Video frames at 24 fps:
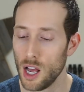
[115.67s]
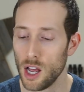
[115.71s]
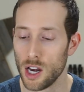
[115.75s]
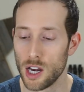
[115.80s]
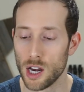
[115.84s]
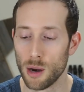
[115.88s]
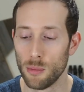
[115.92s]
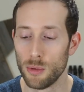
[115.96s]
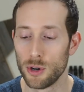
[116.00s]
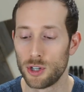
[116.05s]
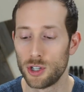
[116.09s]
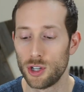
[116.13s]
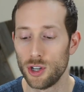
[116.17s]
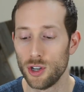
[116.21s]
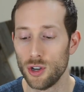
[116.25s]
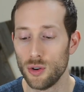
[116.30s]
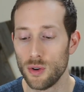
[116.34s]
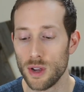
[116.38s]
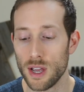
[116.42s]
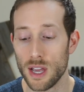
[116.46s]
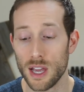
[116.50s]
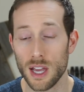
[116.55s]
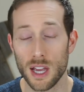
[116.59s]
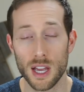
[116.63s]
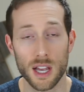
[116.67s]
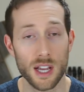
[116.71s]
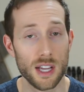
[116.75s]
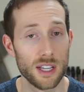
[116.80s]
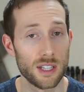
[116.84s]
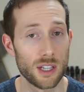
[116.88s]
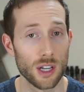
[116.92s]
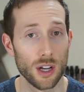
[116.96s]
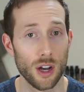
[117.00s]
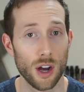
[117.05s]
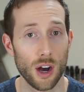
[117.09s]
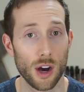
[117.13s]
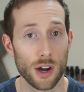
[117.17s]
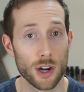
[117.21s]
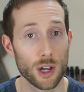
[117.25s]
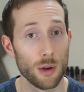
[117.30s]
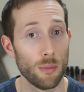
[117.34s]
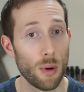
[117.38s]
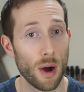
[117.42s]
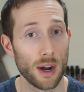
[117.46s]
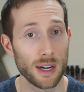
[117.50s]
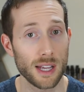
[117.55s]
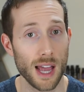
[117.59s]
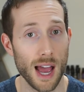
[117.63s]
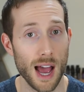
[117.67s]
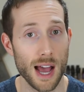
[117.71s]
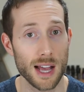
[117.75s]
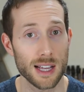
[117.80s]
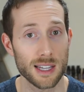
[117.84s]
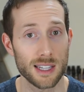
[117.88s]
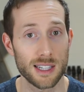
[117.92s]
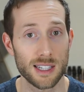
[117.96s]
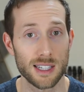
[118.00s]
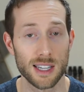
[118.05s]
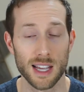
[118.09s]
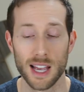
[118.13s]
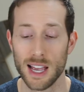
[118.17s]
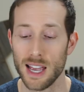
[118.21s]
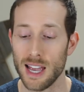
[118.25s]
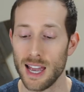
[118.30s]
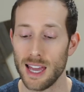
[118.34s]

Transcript: Number two is audio podcasts,